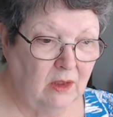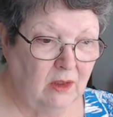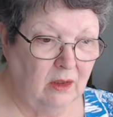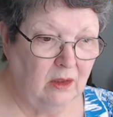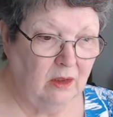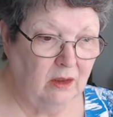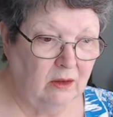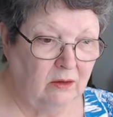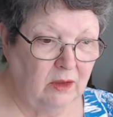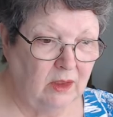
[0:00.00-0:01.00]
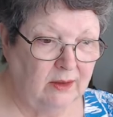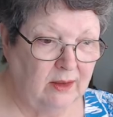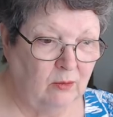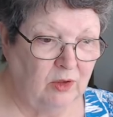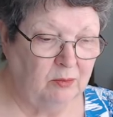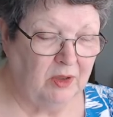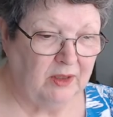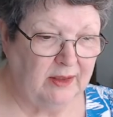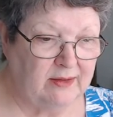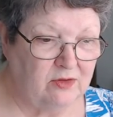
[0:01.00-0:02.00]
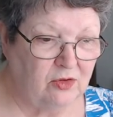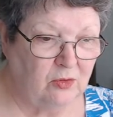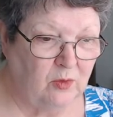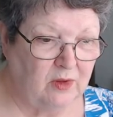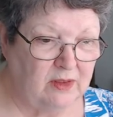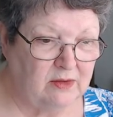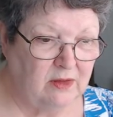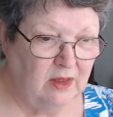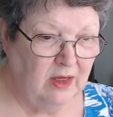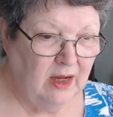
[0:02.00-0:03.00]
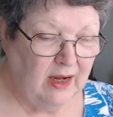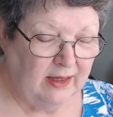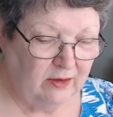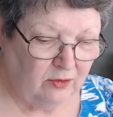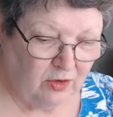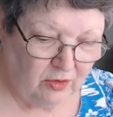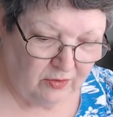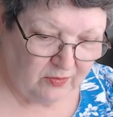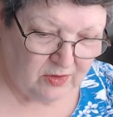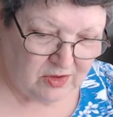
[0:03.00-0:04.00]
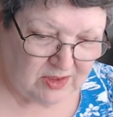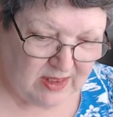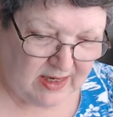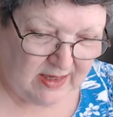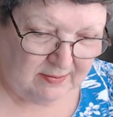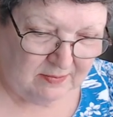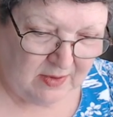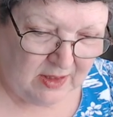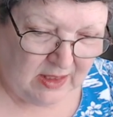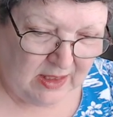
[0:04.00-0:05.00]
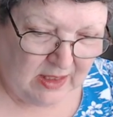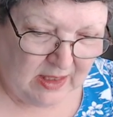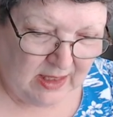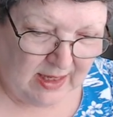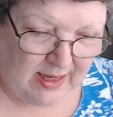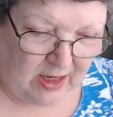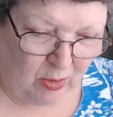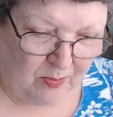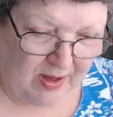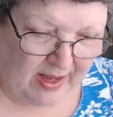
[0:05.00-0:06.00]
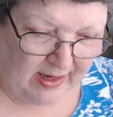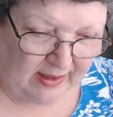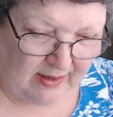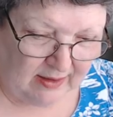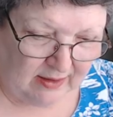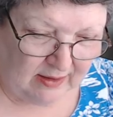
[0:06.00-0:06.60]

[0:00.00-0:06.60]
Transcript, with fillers: oh God, that one podcaster. What is? I don't know her first name. Alpaca.